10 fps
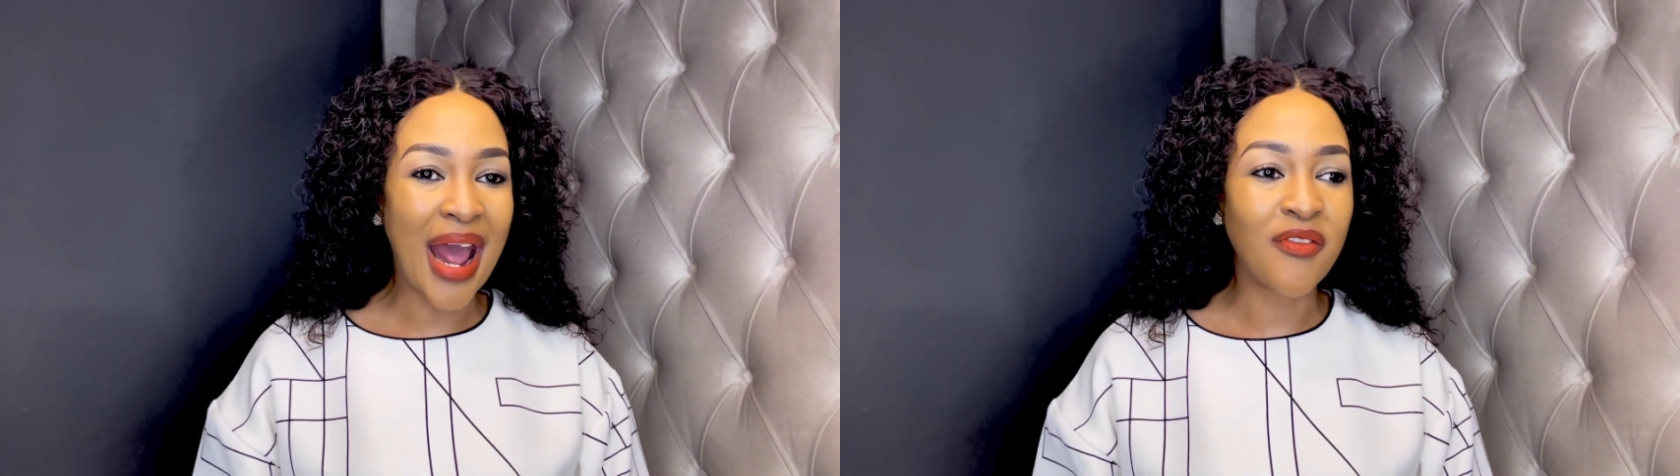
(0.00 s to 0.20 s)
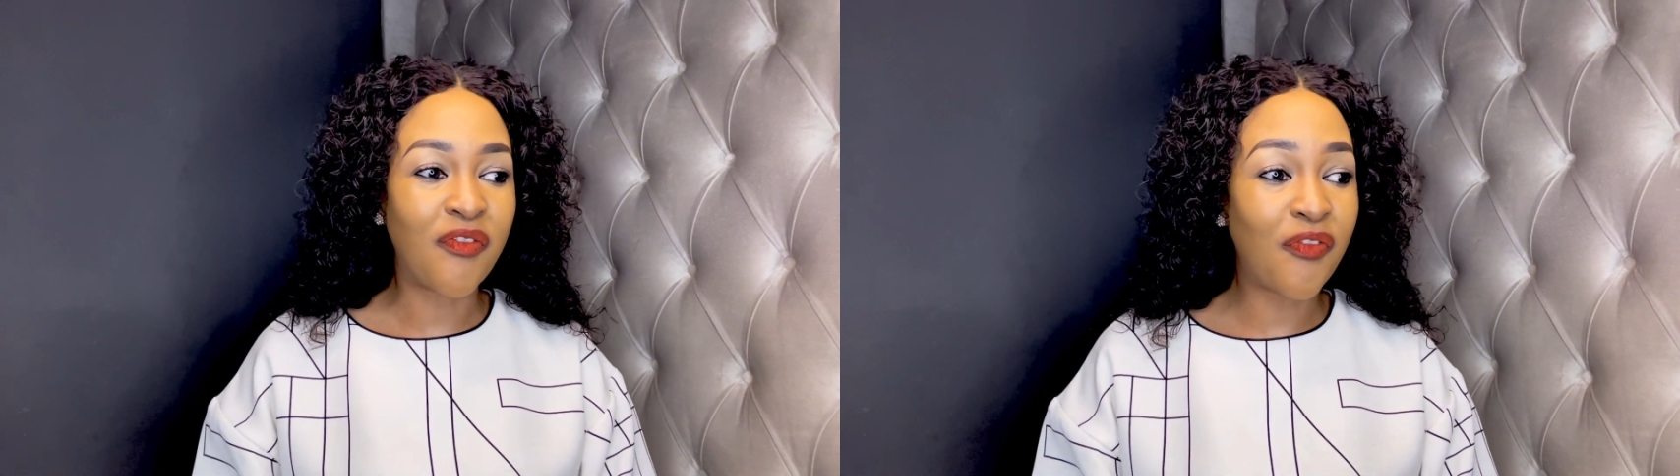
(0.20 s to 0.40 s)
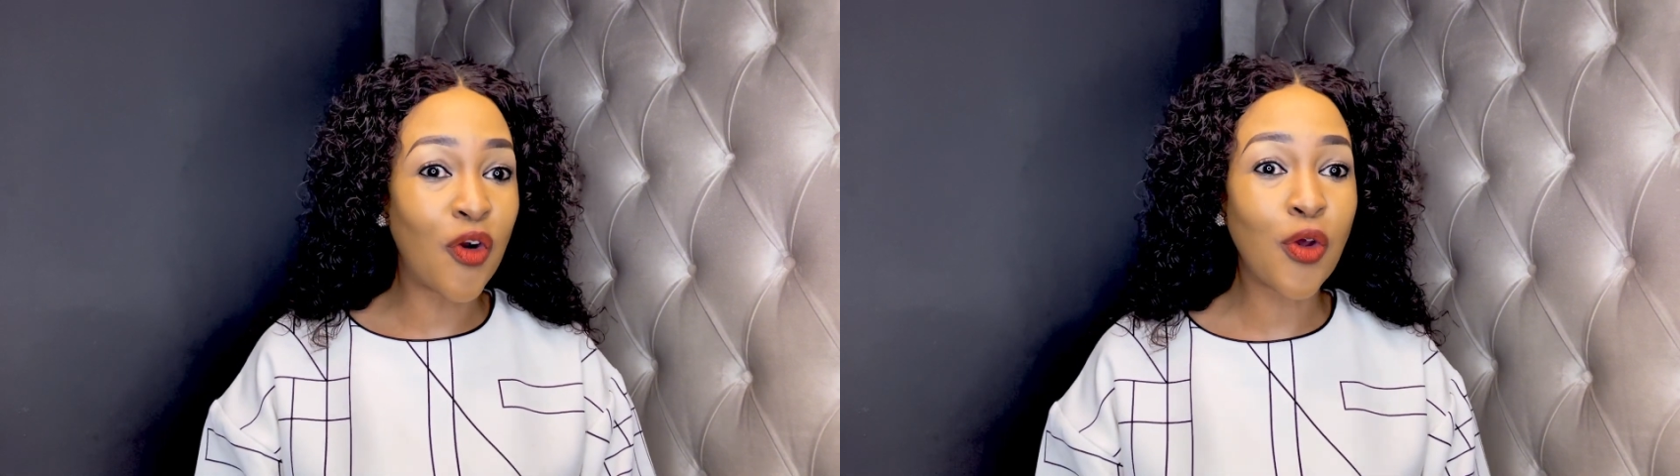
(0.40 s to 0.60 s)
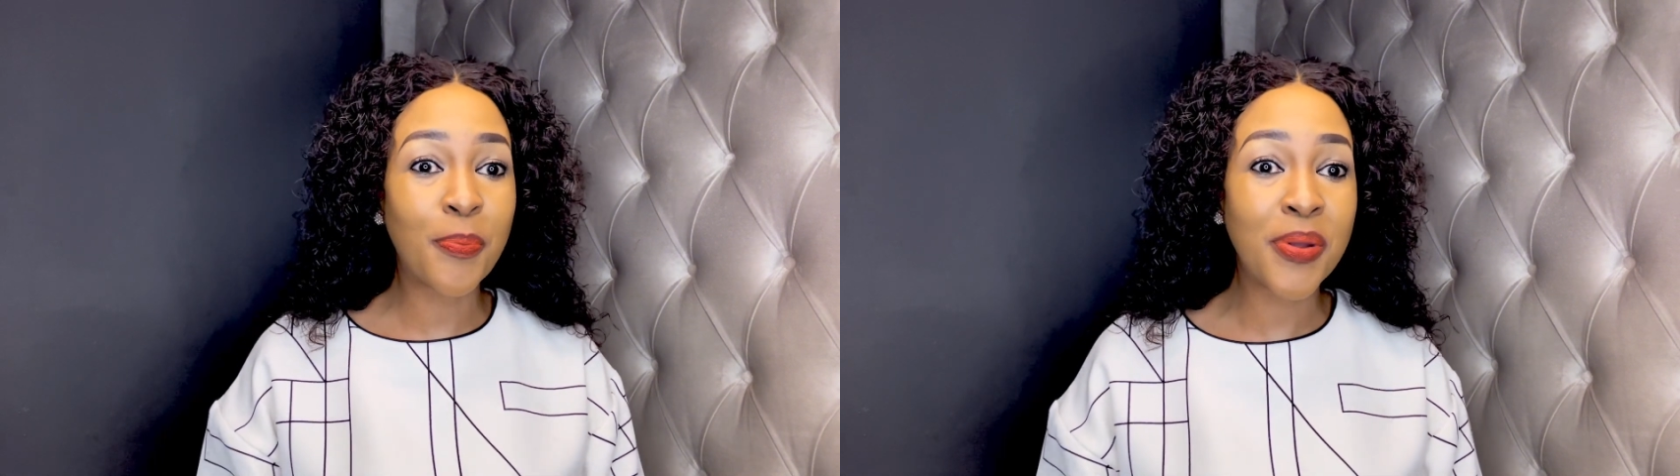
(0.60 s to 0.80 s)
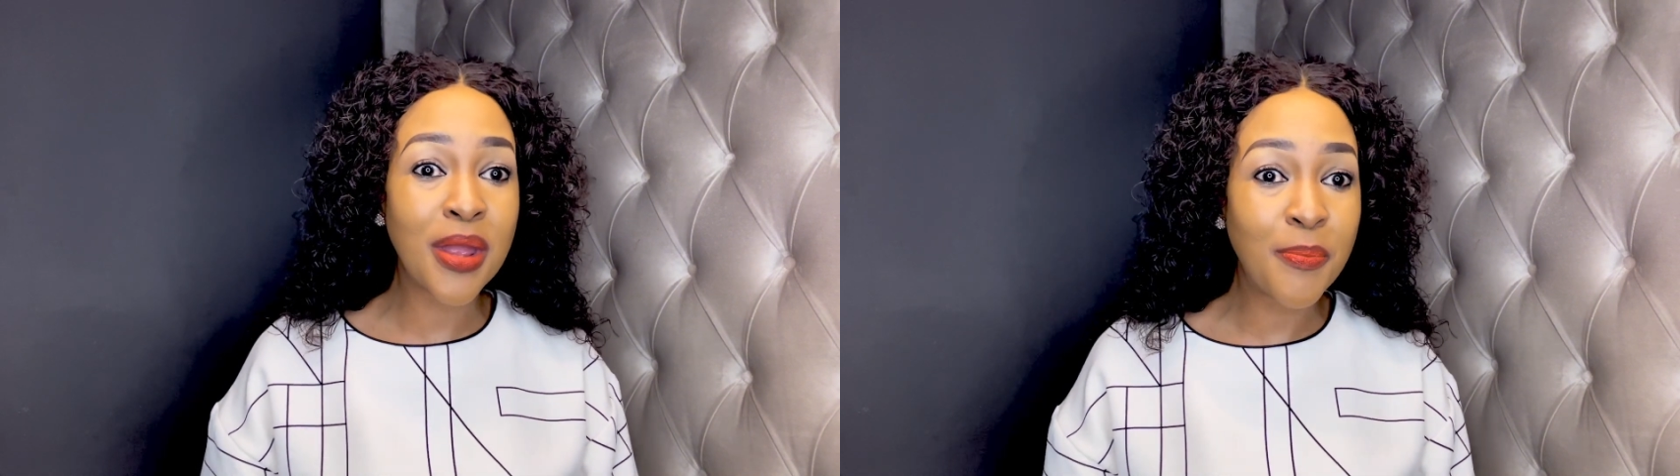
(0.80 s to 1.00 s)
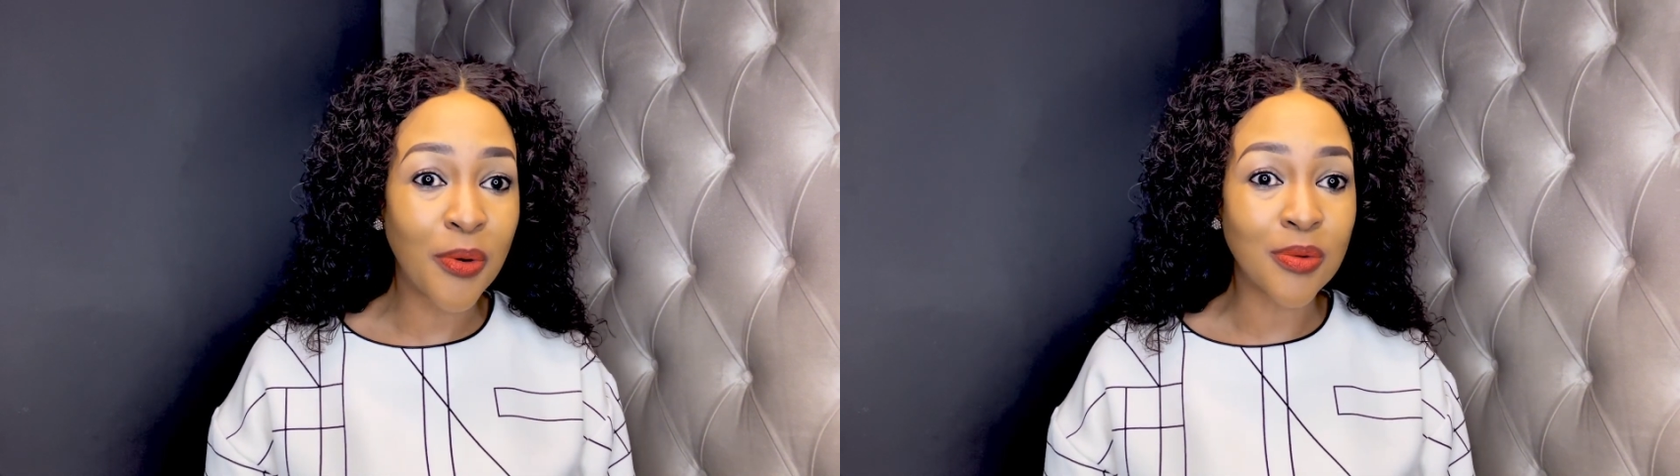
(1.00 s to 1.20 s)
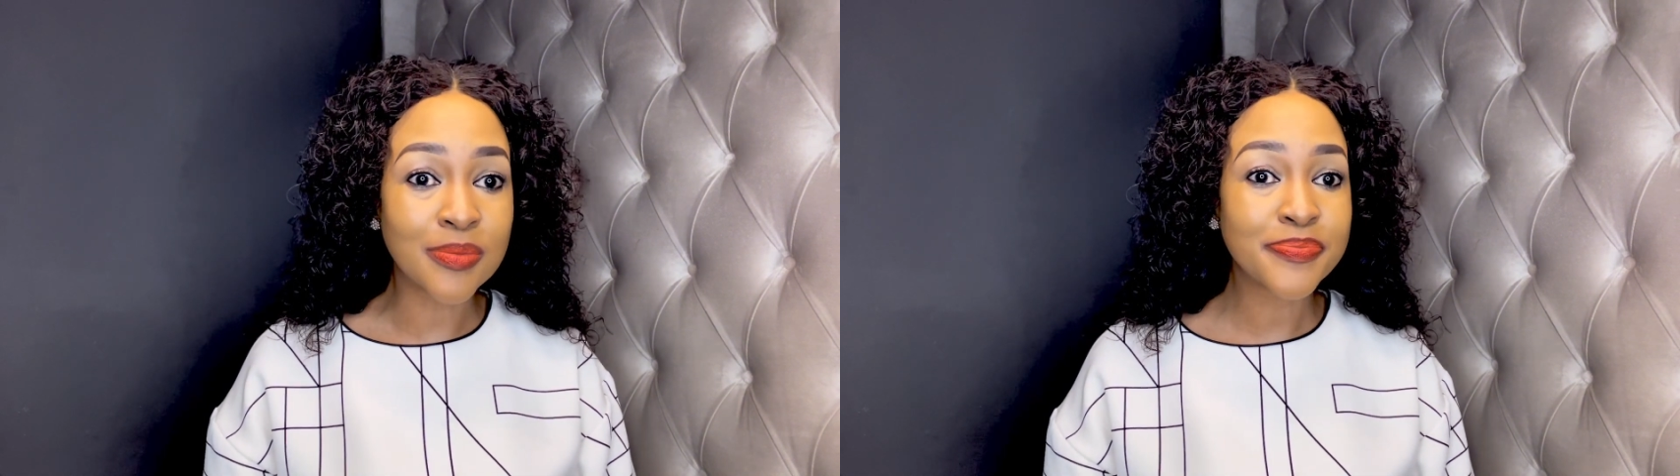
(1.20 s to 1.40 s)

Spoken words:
and follow people.